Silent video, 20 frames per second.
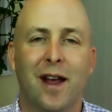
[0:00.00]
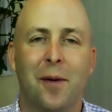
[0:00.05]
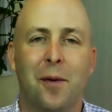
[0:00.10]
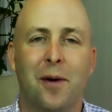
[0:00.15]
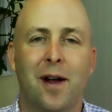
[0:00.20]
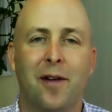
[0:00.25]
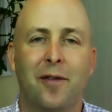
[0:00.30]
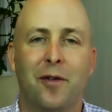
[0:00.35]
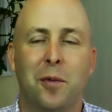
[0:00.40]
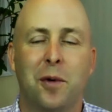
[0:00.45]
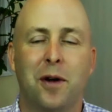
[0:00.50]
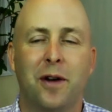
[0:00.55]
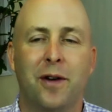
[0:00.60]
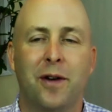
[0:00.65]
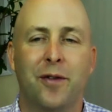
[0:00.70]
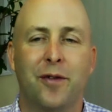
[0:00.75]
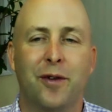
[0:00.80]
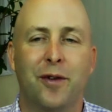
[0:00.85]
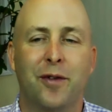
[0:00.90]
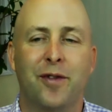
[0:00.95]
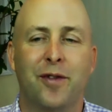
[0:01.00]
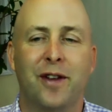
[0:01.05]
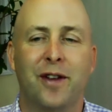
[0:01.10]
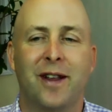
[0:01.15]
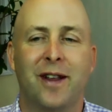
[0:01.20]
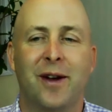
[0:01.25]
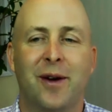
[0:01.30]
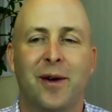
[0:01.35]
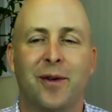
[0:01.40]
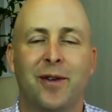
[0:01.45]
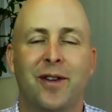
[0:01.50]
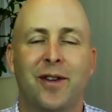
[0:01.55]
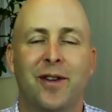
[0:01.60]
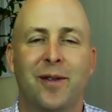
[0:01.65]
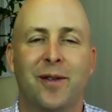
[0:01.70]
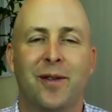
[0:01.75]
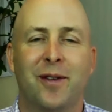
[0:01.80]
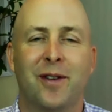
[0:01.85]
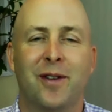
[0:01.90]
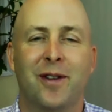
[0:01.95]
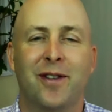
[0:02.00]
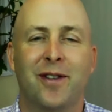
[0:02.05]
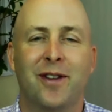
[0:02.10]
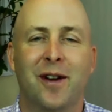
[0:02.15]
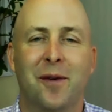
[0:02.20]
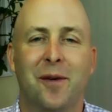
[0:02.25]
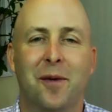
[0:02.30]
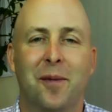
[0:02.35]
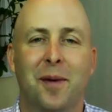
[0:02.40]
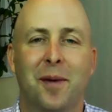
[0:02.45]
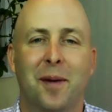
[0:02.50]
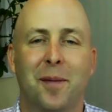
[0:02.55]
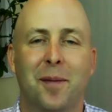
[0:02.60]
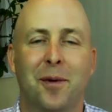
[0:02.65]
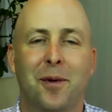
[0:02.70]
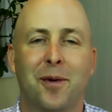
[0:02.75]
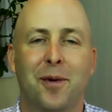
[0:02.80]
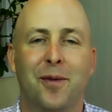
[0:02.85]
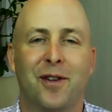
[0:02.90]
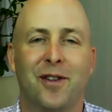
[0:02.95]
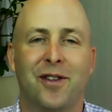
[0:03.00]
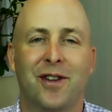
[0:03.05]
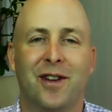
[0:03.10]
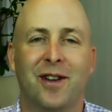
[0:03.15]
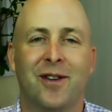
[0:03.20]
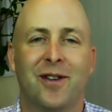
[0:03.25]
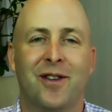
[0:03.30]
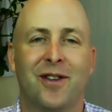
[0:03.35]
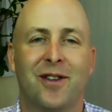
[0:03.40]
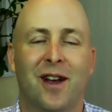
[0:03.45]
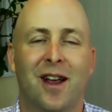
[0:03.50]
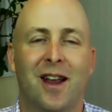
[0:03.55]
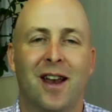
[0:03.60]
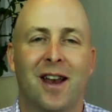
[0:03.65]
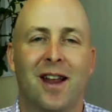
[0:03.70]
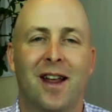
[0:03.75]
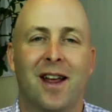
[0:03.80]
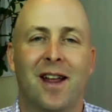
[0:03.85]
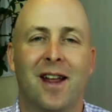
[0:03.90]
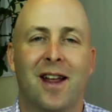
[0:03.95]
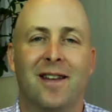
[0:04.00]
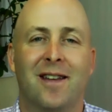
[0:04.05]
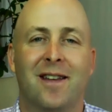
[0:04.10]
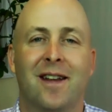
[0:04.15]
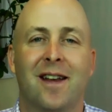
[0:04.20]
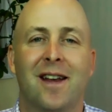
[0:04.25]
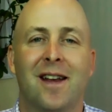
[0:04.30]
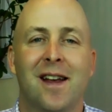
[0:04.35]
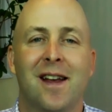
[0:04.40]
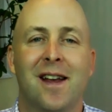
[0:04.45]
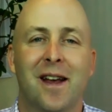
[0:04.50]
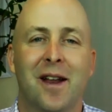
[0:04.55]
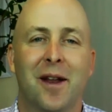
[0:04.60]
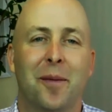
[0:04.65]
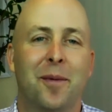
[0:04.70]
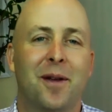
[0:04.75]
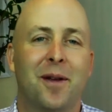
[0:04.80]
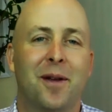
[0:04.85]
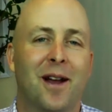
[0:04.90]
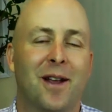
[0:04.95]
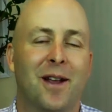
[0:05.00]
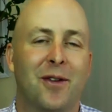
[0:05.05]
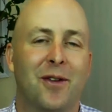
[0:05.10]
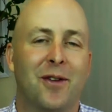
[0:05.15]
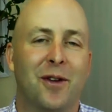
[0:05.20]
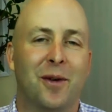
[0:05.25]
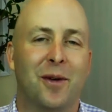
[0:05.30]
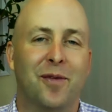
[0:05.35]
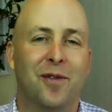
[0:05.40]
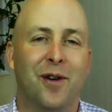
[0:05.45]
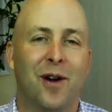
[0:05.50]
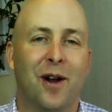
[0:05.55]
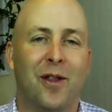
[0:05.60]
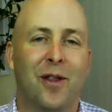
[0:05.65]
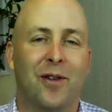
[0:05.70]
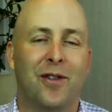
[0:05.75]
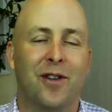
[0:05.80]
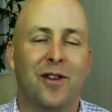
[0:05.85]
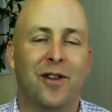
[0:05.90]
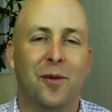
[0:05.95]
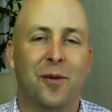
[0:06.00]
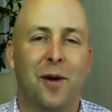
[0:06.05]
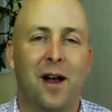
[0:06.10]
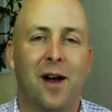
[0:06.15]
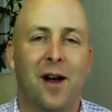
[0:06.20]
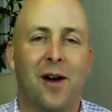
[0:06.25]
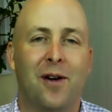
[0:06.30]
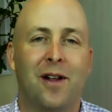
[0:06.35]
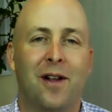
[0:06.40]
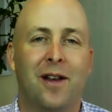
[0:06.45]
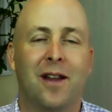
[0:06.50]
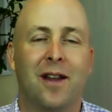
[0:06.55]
We'll have a wonderful video to share with people who visit your site, and it'll be on YouTube for others as well.